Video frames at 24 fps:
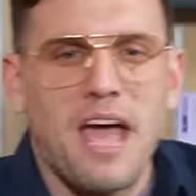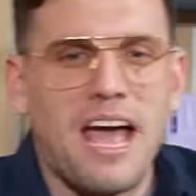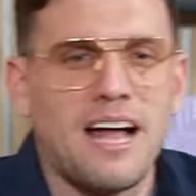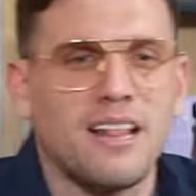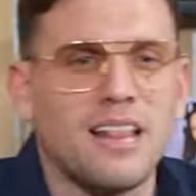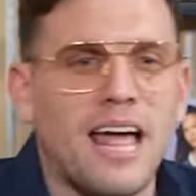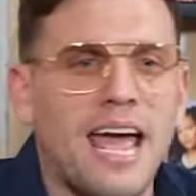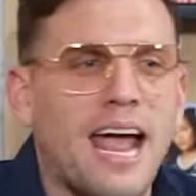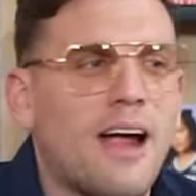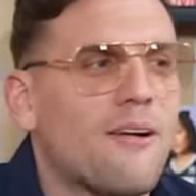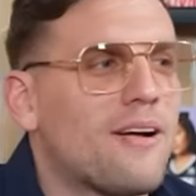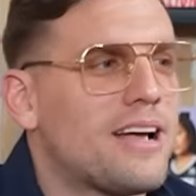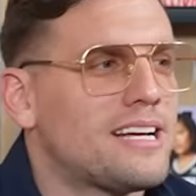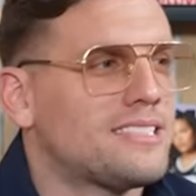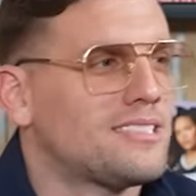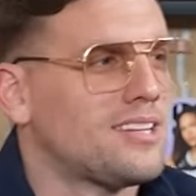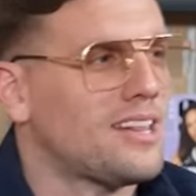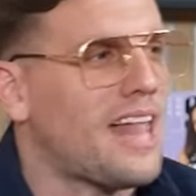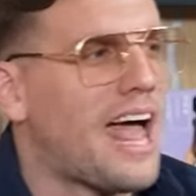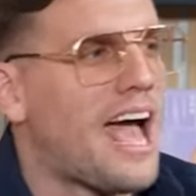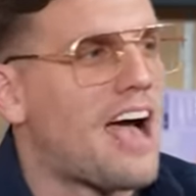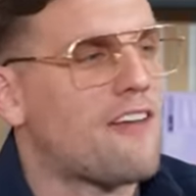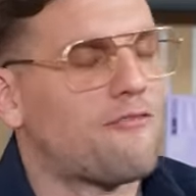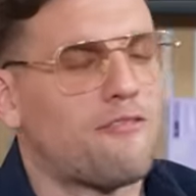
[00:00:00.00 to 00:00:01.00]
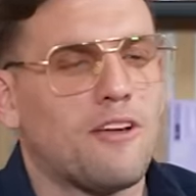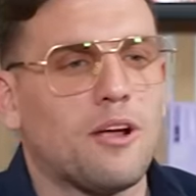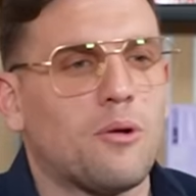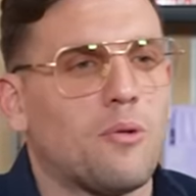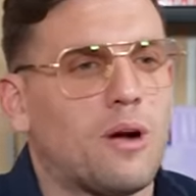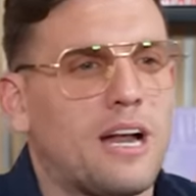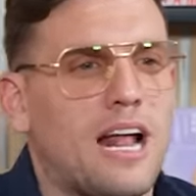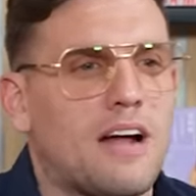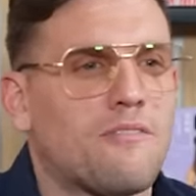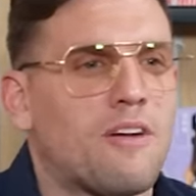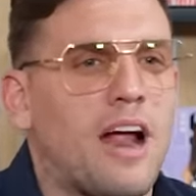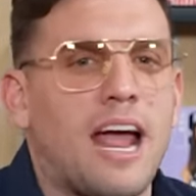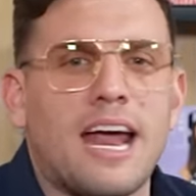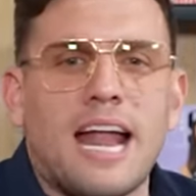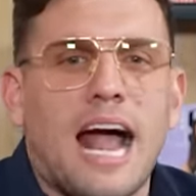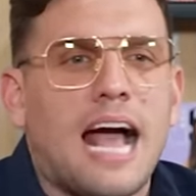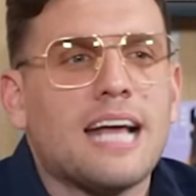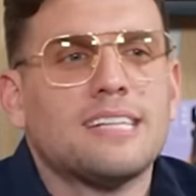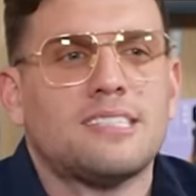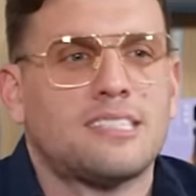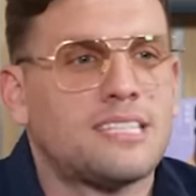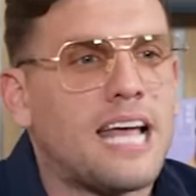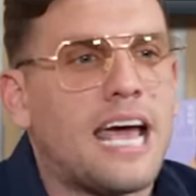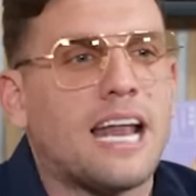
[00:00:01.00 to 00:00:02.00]
hilarious, laughing or whatever. And
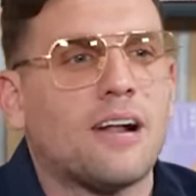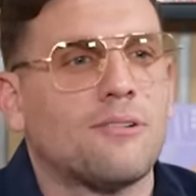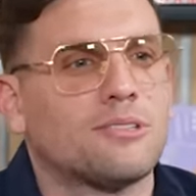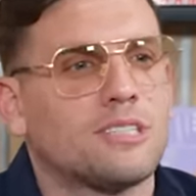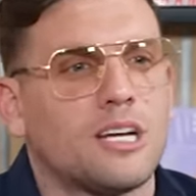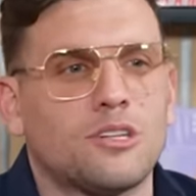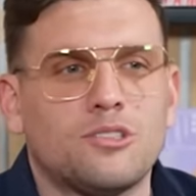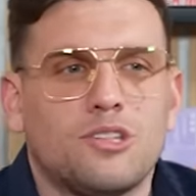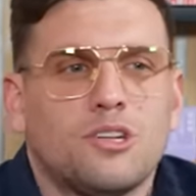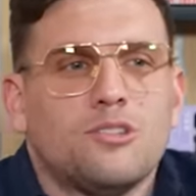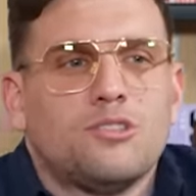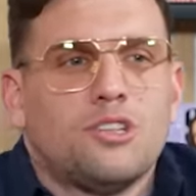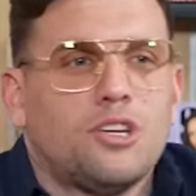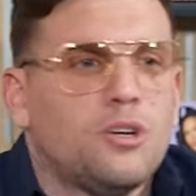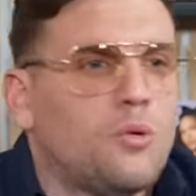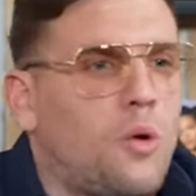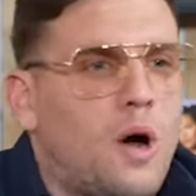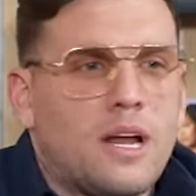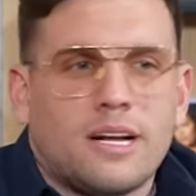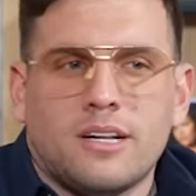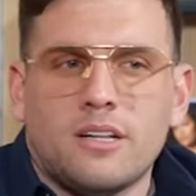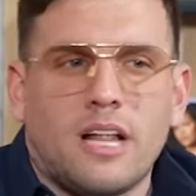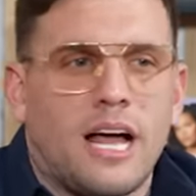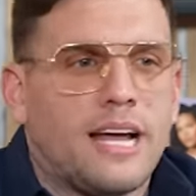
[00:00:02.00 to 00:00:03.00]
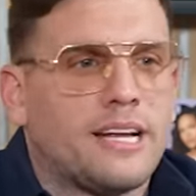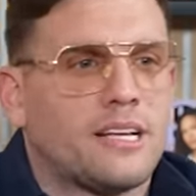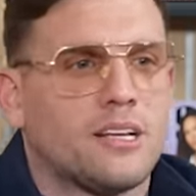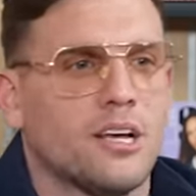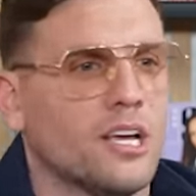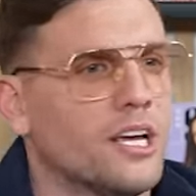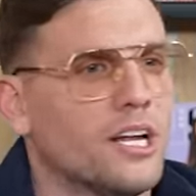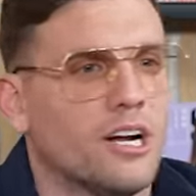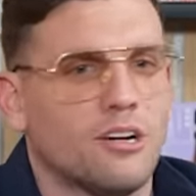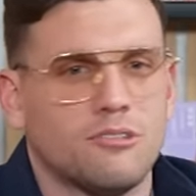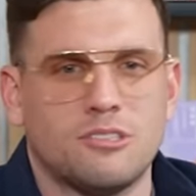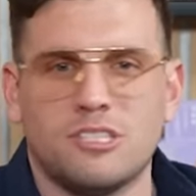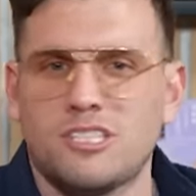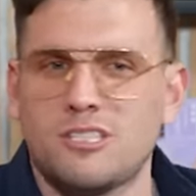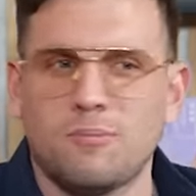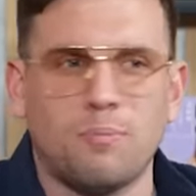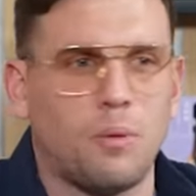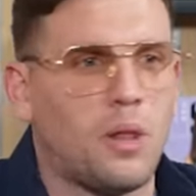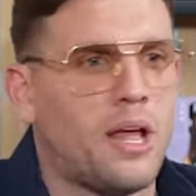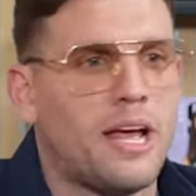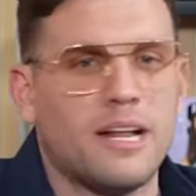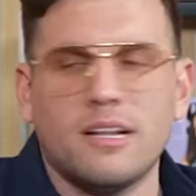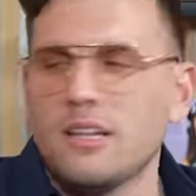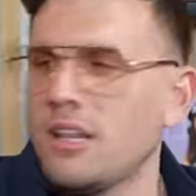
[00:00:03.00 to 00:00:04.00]
I said, I was like, dude, do you want to like you know
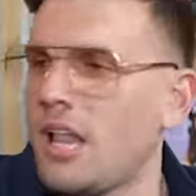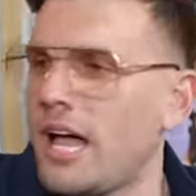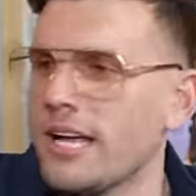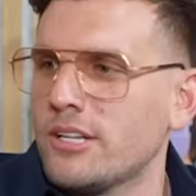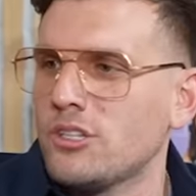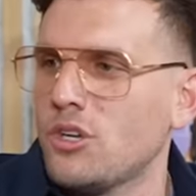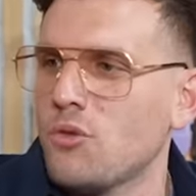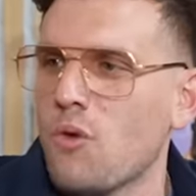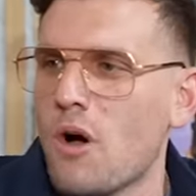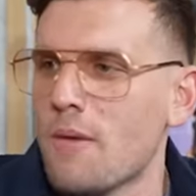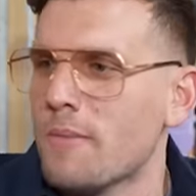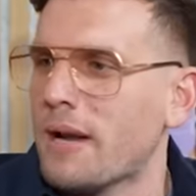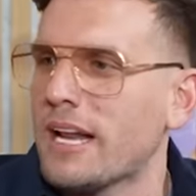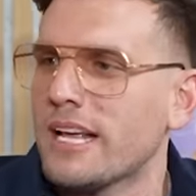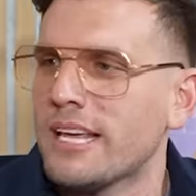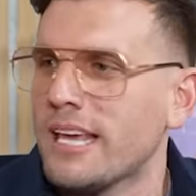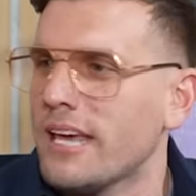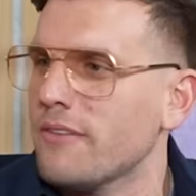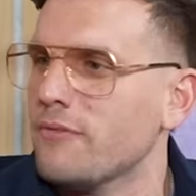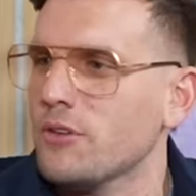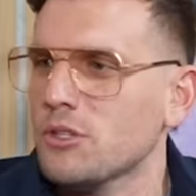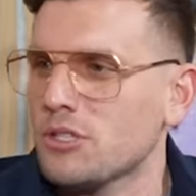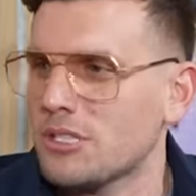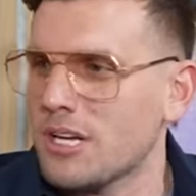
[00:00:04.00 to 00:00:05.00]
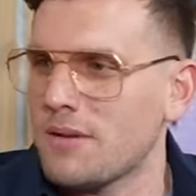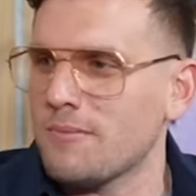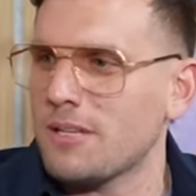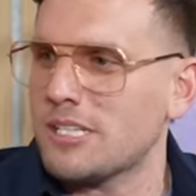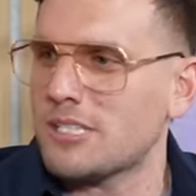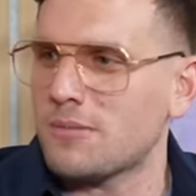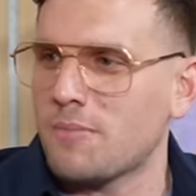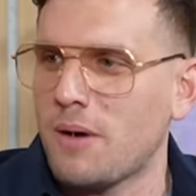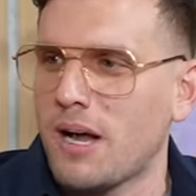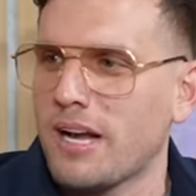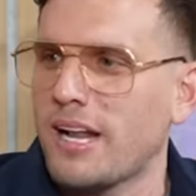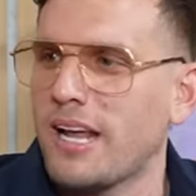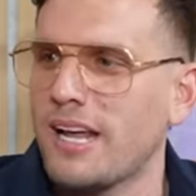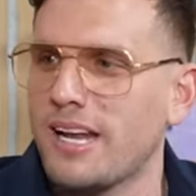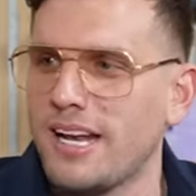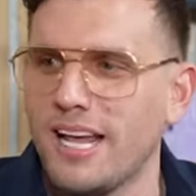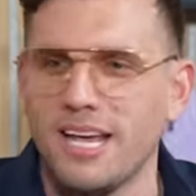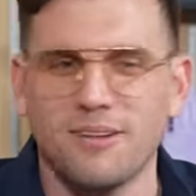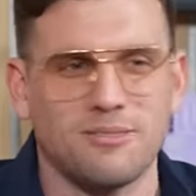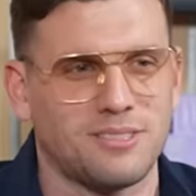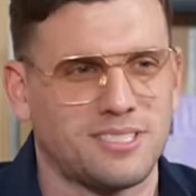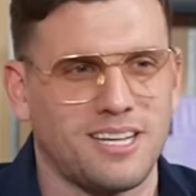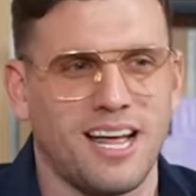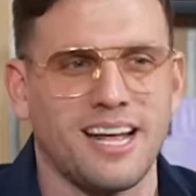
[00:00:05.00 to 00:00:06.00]
split? Like, do you want me to give you some of this money? And
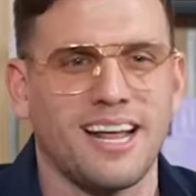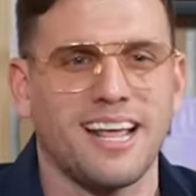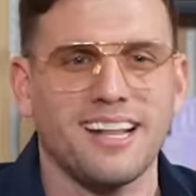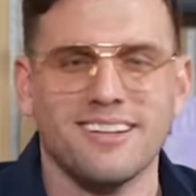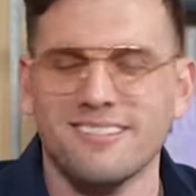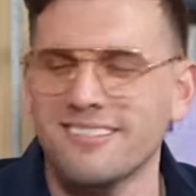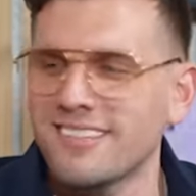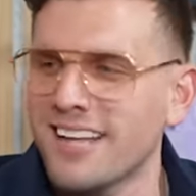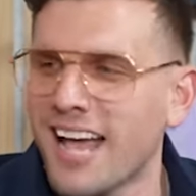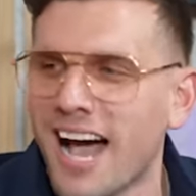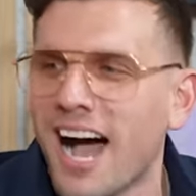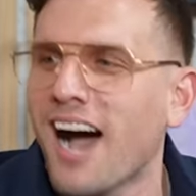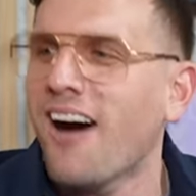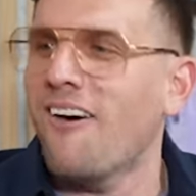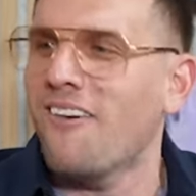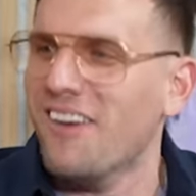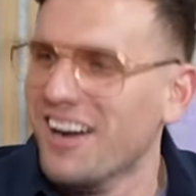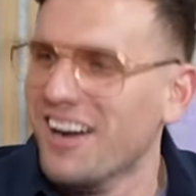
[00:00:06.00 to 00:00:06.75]
he was like, no,